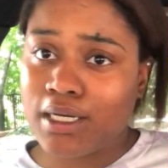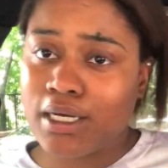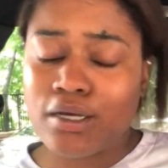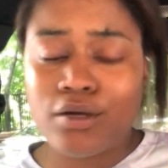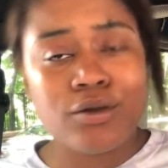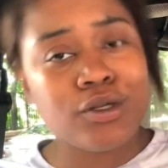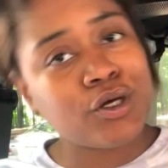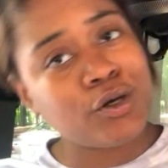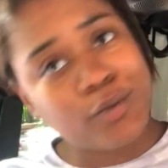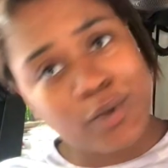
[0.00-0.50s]
I
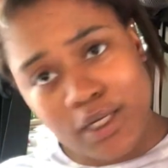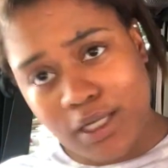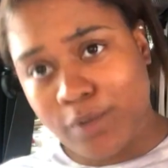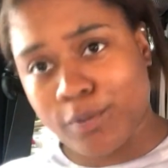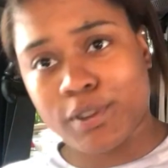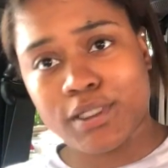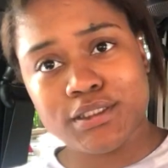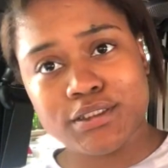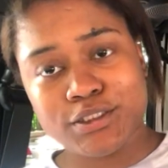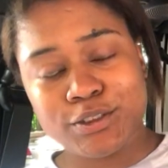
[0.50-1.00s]
don't know know what I
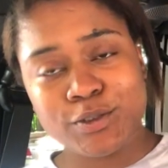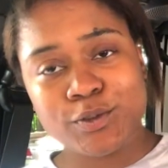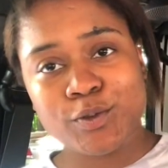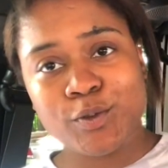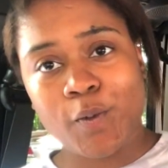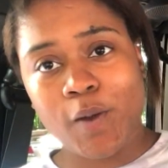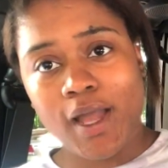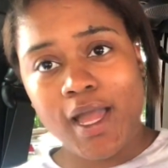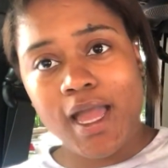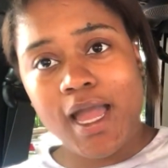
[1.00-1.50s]
want to
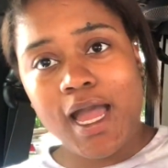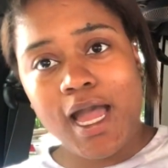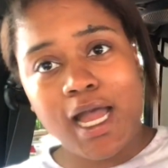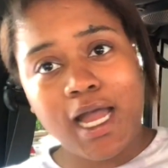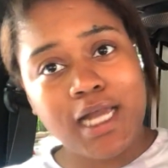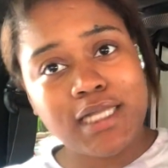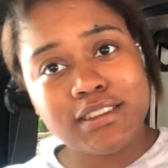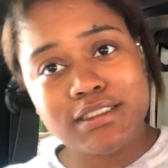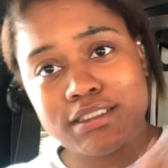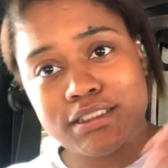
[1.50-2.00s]
do.
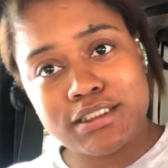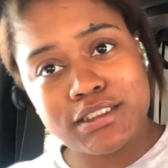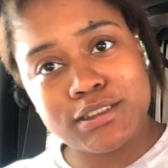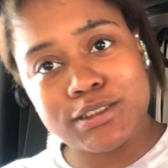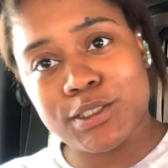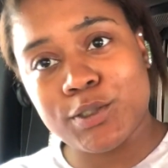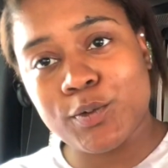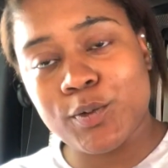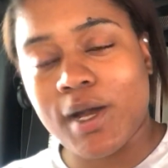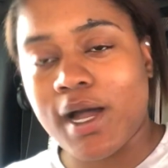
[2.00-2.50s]
I just
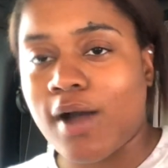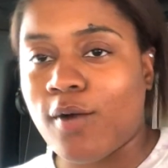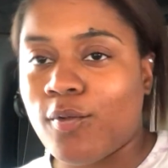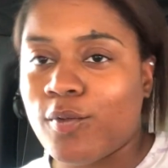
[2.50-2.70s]
know I